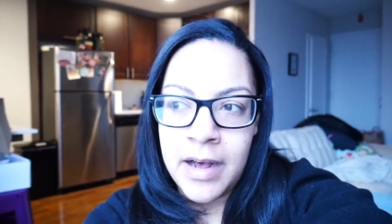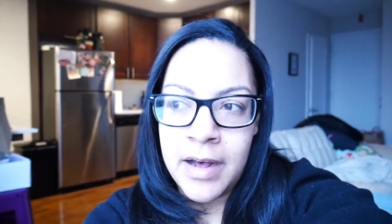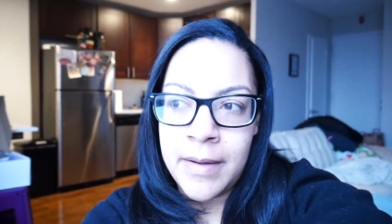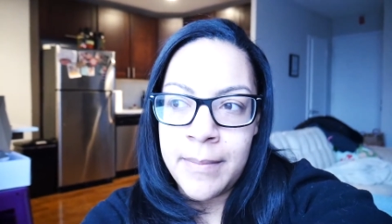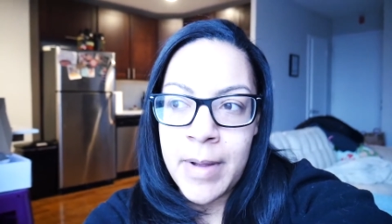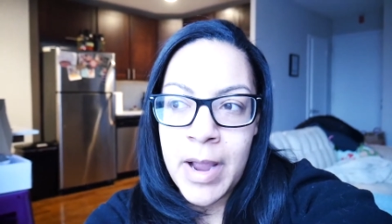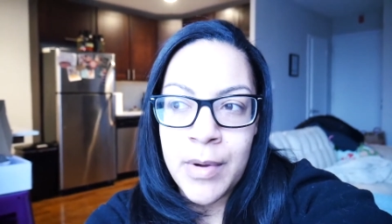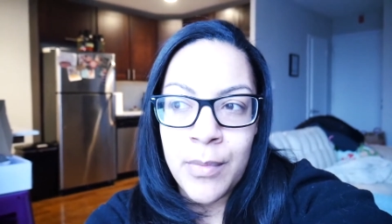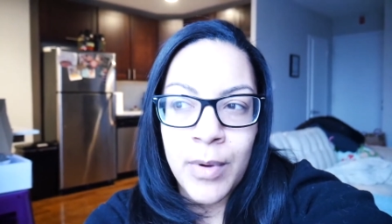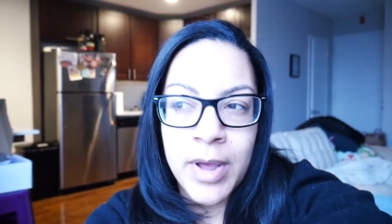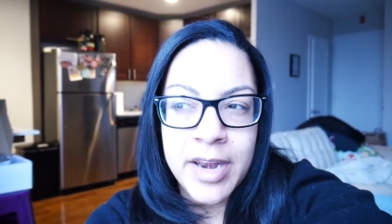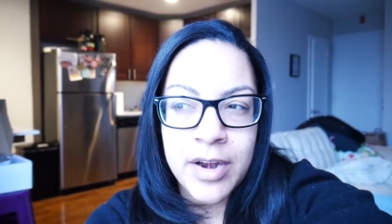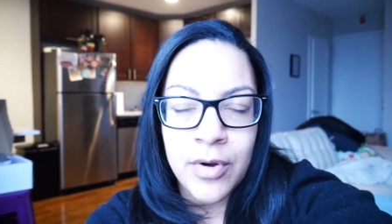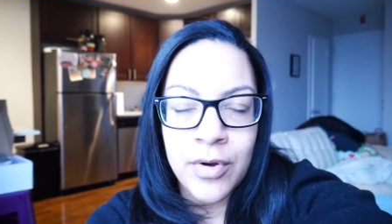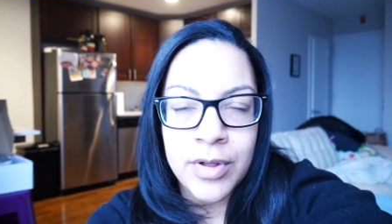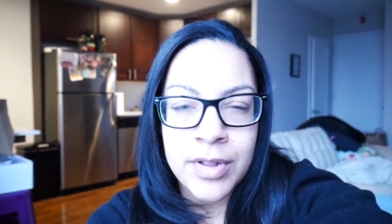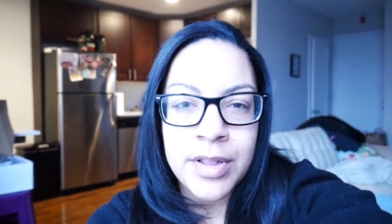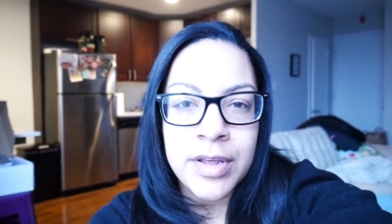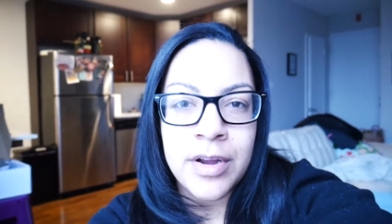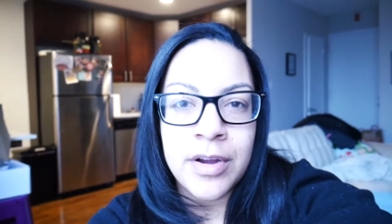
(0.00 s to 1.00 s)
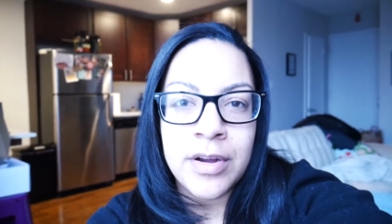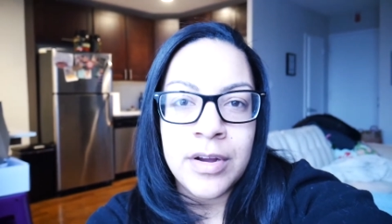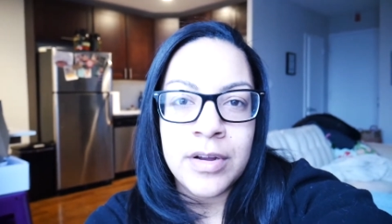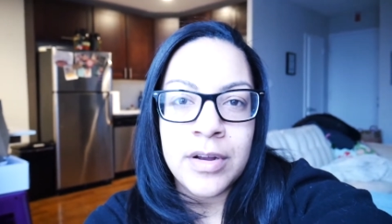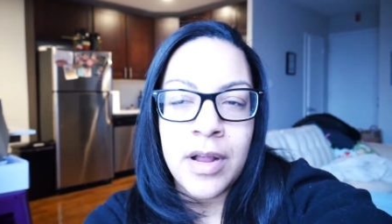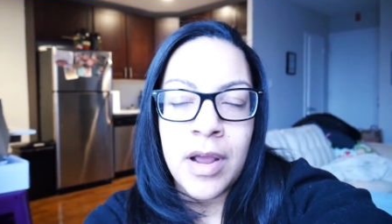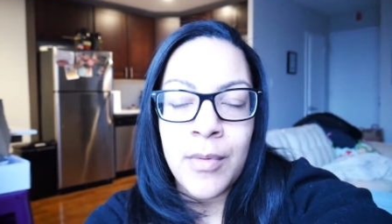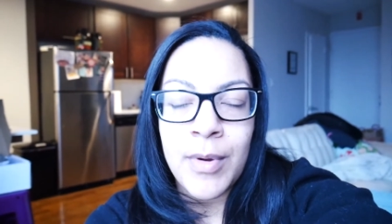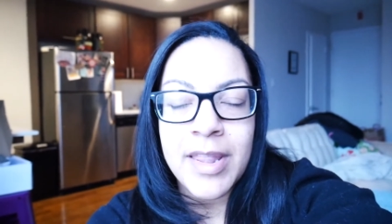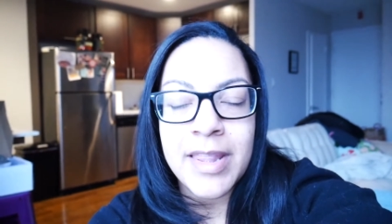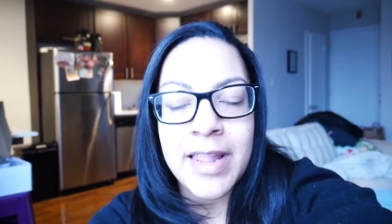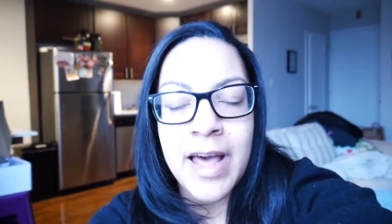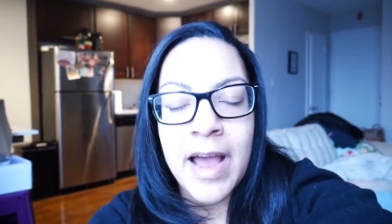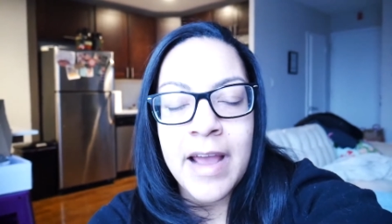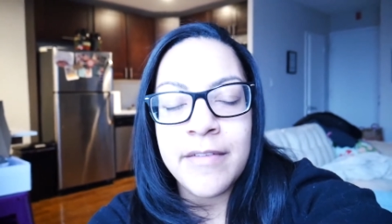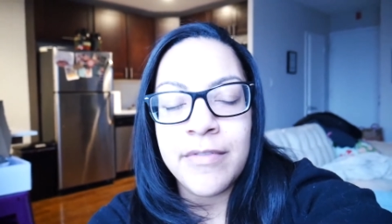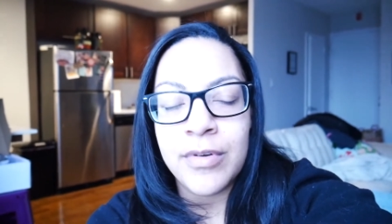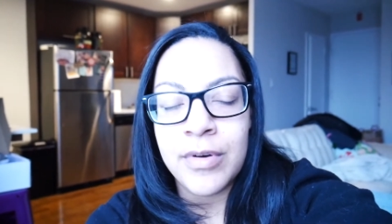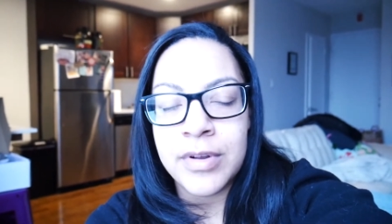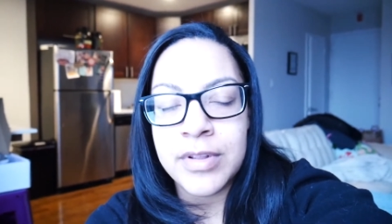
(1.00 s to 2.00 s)
I went
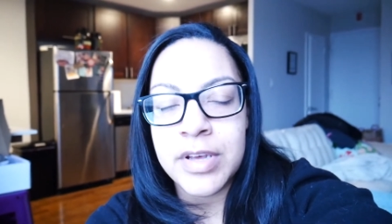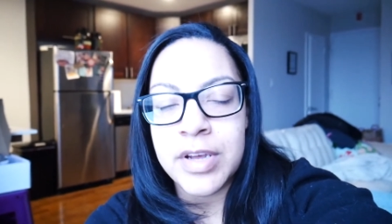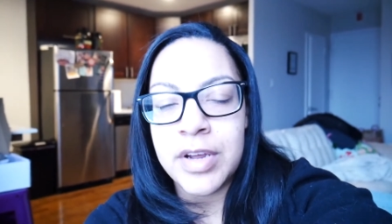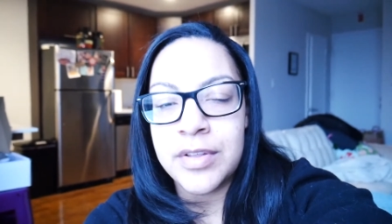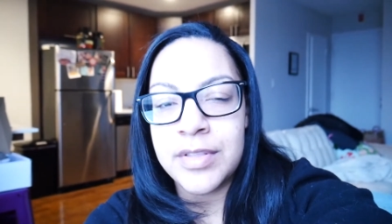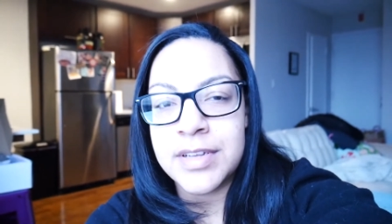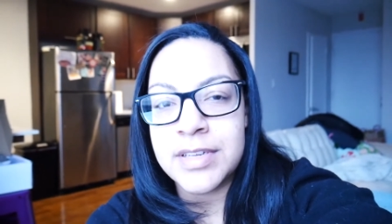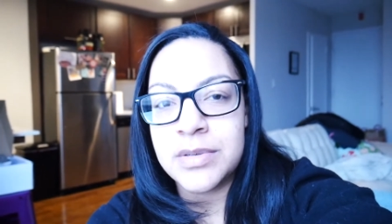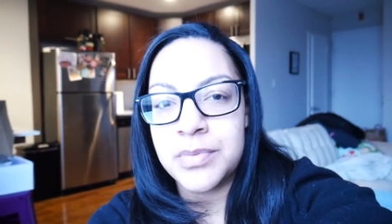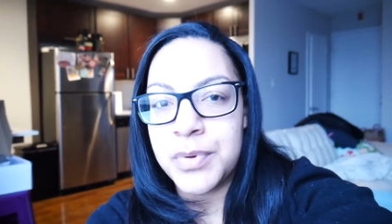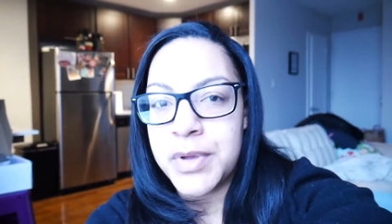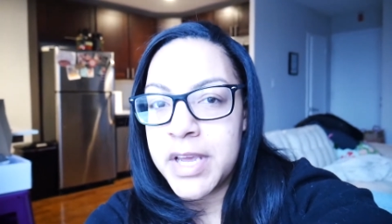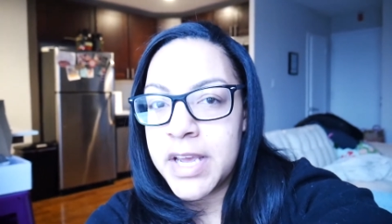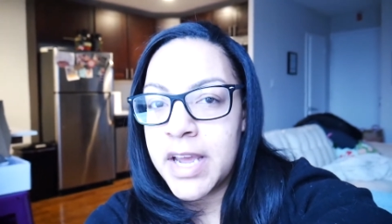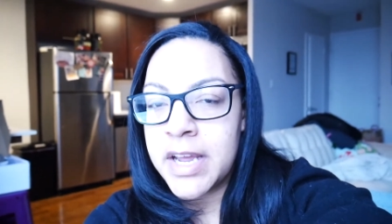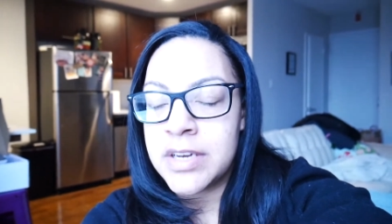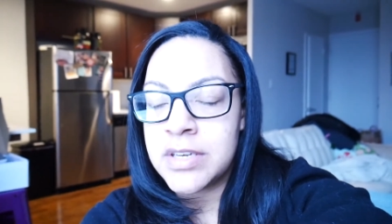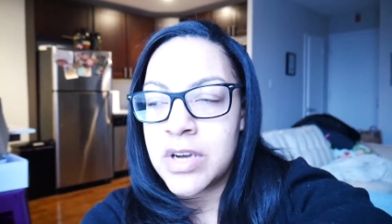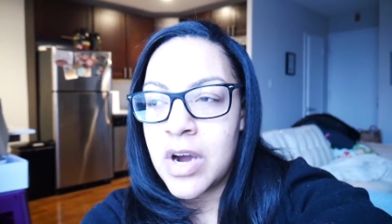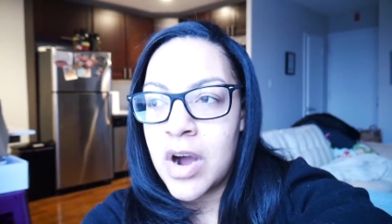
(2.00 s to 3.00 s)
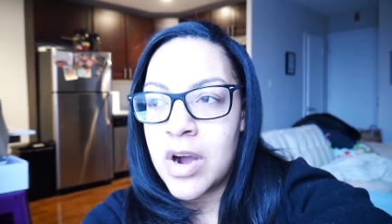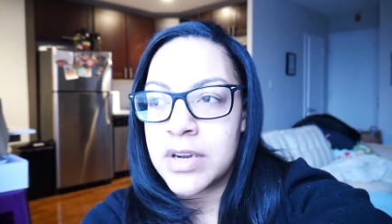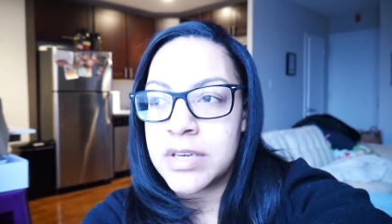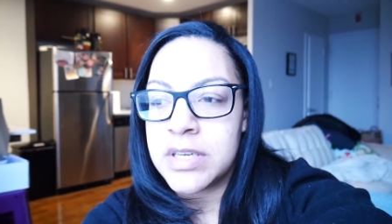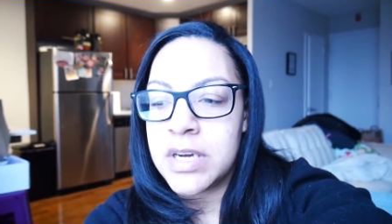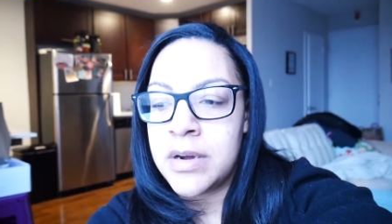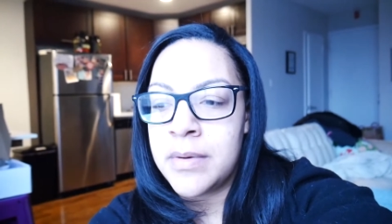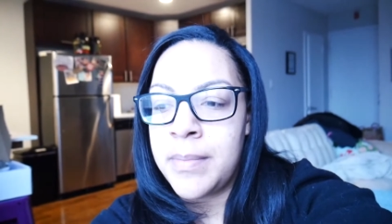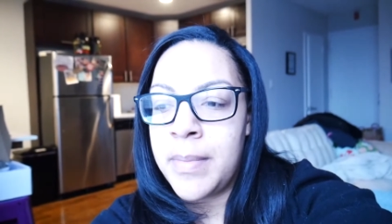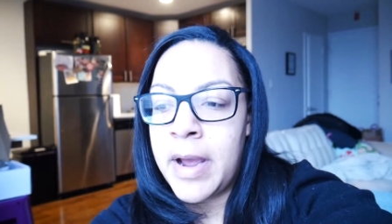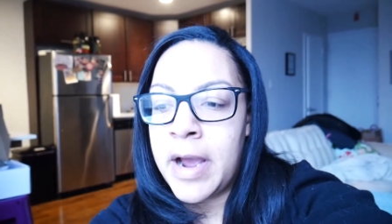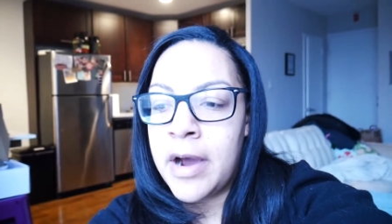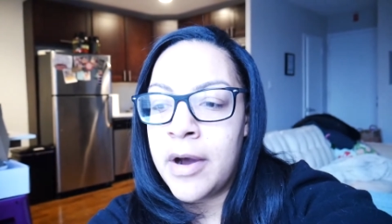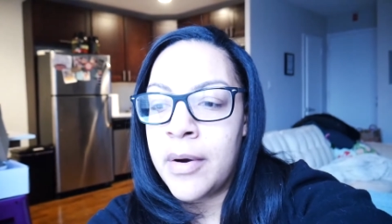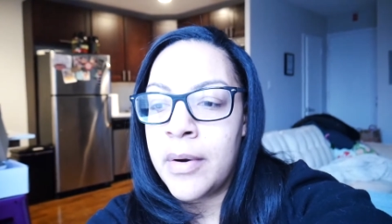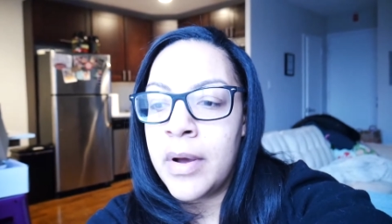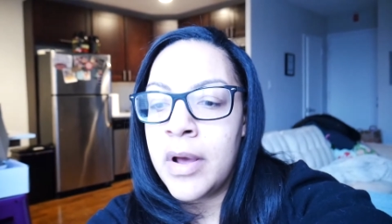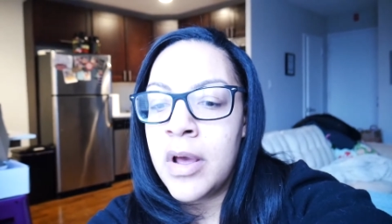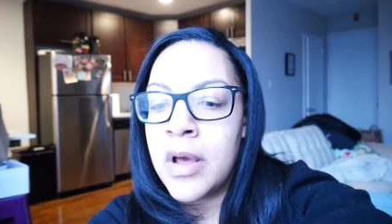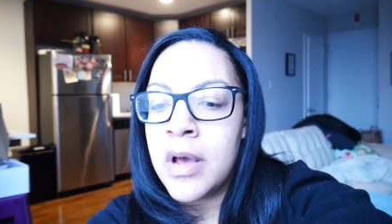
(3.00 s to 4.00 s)
live earlier this week and talked about